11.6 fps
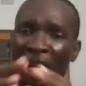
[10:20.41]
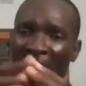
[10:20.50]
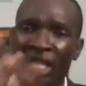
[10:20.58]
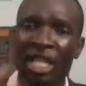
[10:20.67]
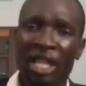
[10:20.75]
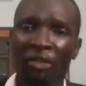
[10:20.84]

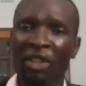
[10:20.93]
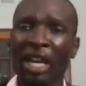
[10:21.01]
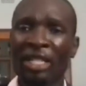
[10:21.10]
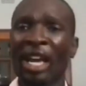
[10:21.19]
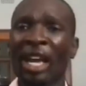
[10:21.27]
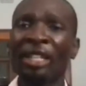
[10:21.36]
achieved
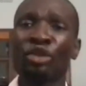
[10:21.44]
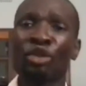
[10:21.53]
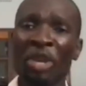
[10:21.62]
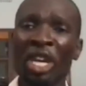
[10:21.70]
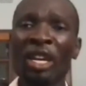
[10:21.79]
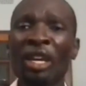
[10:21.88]
that, and to
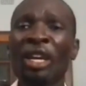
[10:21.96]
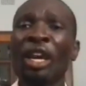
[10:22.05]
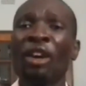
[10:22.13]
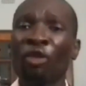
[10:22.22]
me,